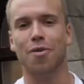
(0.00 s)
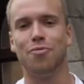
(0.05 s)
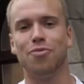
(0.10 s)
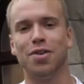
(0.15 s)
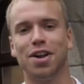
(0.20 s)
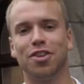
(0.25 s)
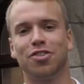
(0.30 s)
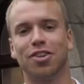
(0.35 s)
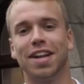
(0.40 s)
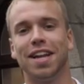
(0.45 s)

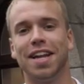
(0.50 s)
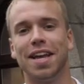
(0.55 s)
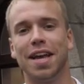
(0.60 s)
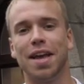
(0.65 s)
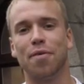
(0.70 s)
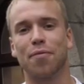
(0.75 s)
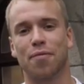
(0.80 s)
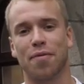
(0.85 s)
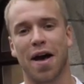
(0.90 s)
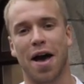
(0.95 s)

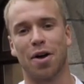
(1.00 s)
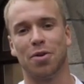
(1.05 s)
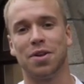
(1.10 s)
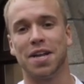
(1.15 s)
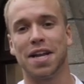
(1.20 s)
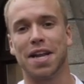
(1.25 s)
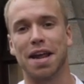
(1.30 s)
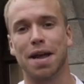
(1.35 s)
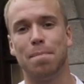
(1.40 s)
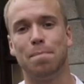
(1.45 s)
Originally
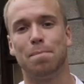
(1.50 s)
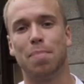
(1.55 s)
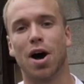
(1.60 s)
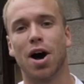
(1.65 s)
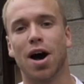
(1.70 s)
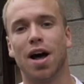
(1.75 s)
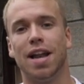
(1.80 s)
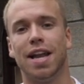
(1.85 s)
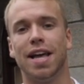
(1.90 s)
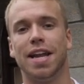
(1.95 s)
founded in
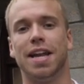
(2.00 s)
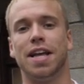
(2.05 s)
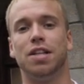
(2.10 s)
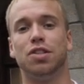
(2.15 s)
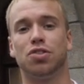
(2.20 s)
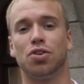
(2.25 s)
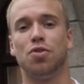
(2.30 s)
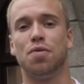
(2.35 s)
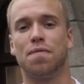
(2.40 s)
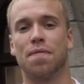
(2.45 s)
Berlin
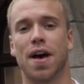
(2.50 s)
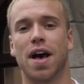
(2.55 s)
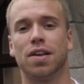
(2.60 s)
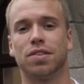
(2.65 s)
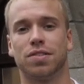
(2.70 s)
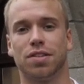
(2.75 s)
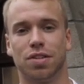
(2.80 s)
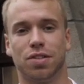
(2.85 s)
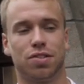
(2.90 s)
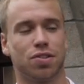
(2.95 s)
in
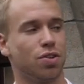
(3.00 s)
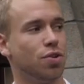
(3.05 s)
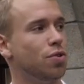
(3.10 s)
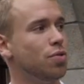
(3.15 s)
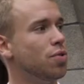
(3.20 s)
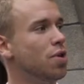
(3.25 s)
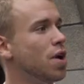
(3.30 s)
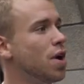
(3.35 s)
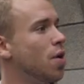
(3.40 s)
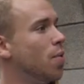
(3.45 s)

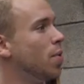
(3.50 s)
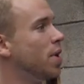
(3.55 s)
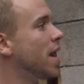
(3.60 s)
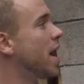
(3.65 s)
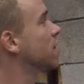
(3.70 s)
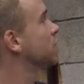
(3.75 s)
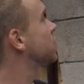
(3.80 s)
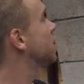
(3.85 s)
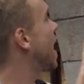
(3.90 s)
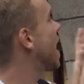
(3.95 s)
2002, we're
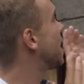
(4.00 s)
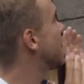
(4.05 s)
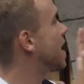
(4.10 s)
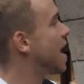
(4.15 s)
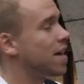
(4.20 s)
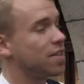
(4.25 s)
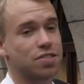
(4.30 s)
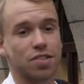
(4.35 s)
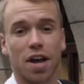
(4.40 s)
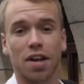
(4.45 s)
now standing
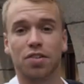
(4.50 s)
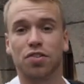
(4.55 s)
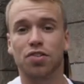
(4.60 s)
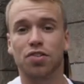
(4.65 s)
outside